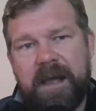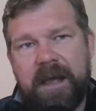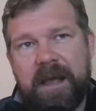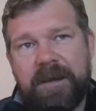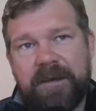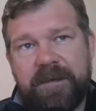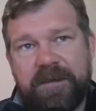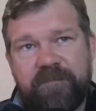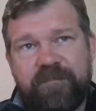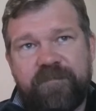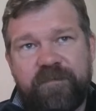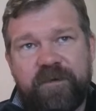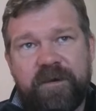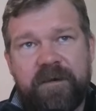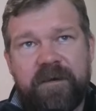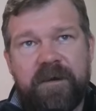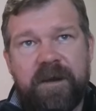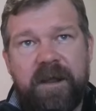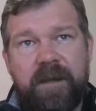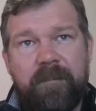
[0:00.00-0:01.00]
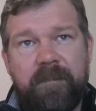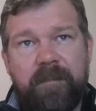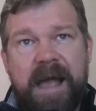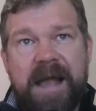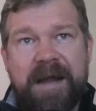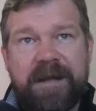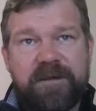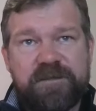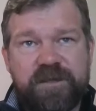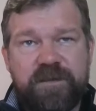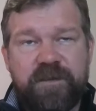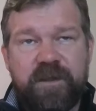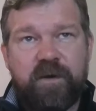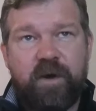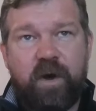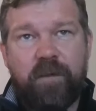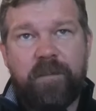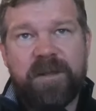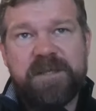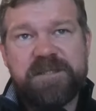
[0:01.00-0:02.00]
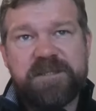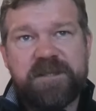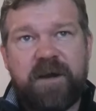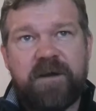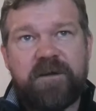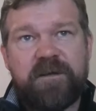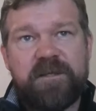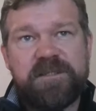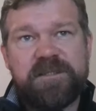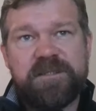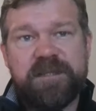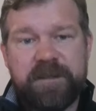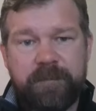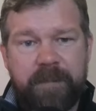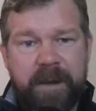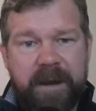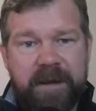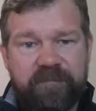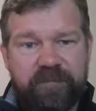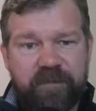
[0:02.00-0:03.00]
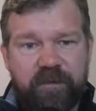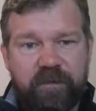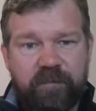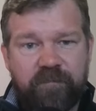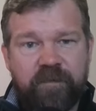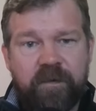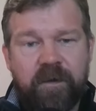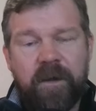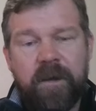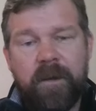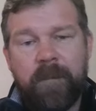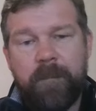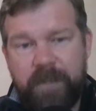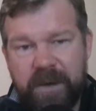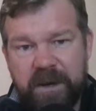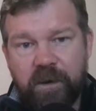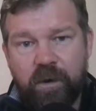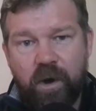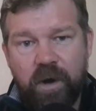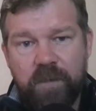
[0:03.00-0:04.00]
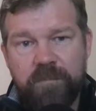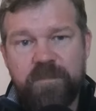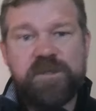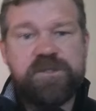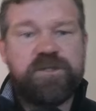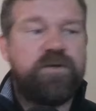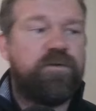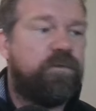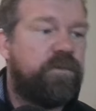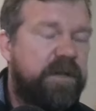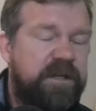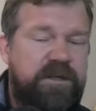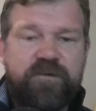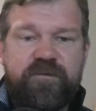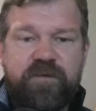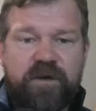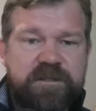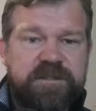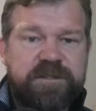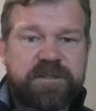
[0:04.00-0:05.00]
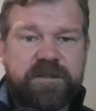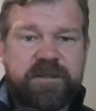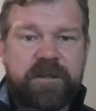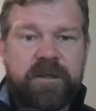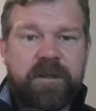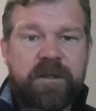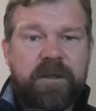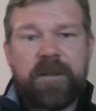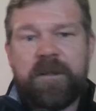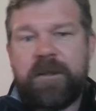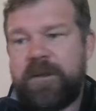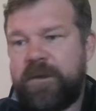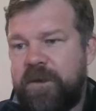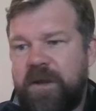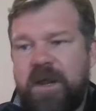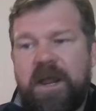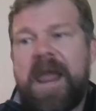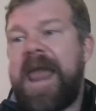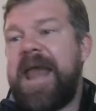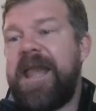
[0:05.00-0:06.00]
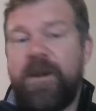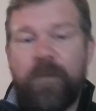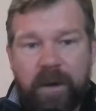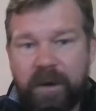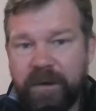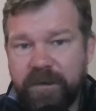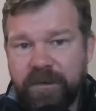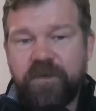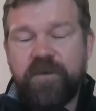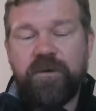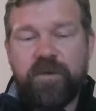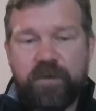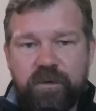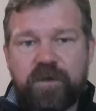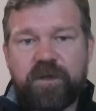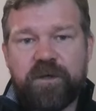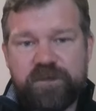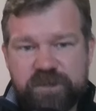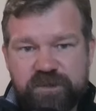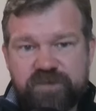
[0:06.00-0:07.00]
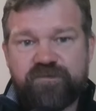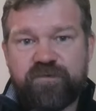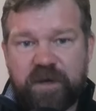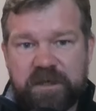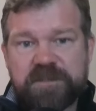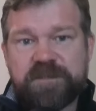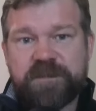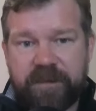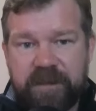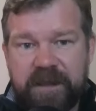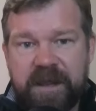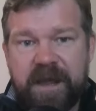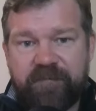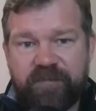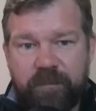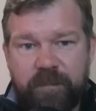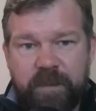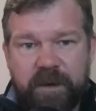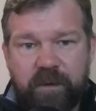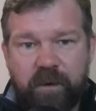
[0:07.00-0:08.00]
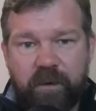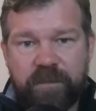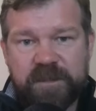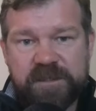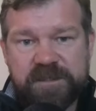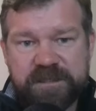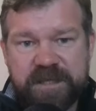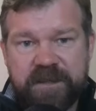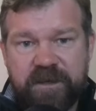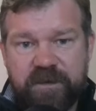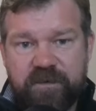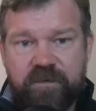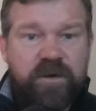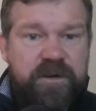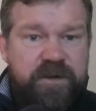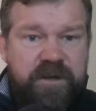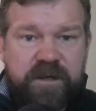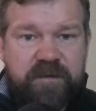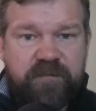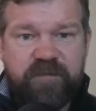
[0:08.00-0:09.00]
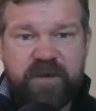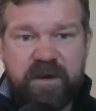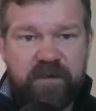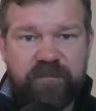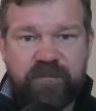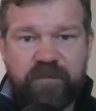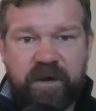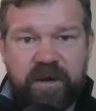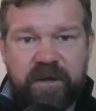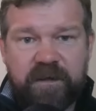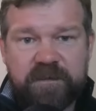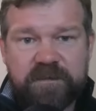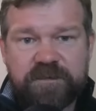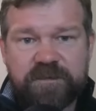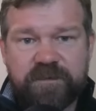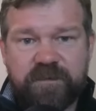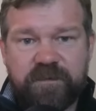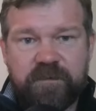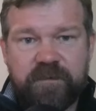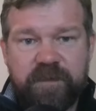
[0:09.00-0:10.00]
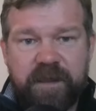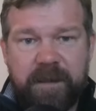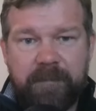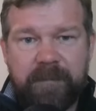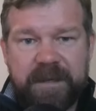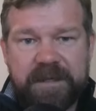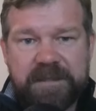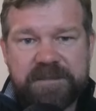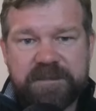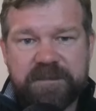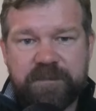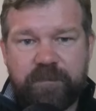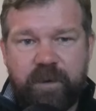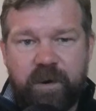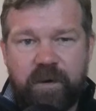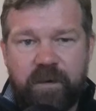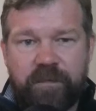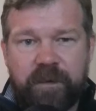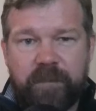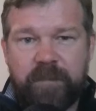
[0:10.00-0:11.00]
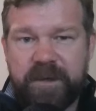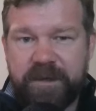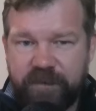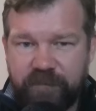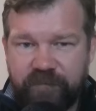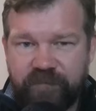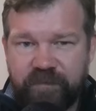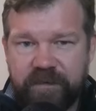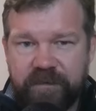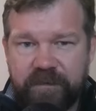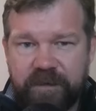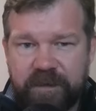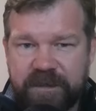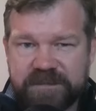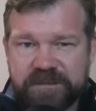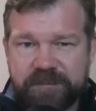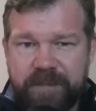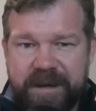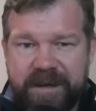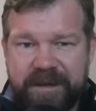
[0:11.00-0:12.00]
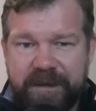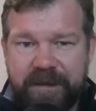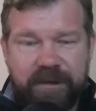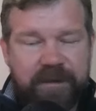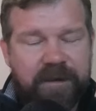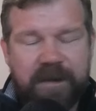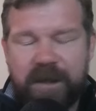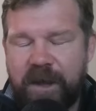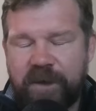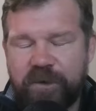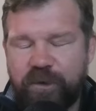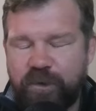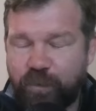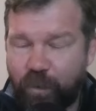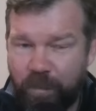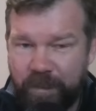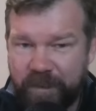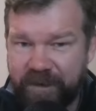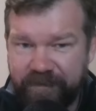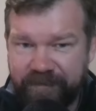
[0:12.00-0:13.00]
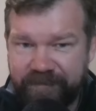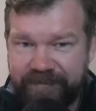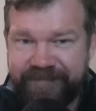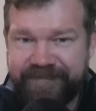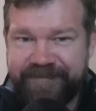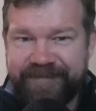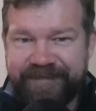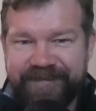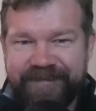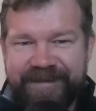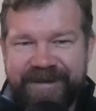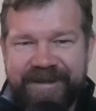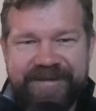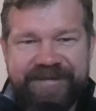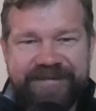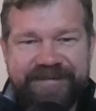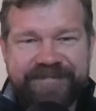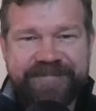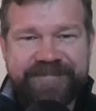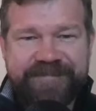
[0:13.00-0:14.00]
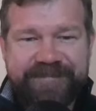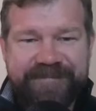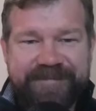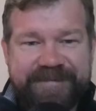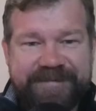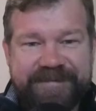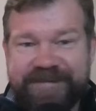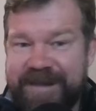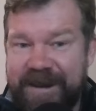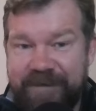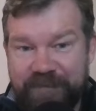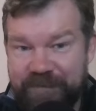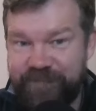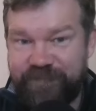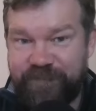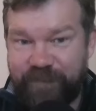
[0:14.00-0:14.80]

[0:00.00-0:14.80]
and different um, actors in the economy start to see the benefit of Bitcoin, because you don't need to trust anyone. You, you can just trust that they have the Bitcoin they say they do, and you can verify mm-hmm. it. So that makes the world a bit different. It doesn't make it a utopia and it doesn't get rid of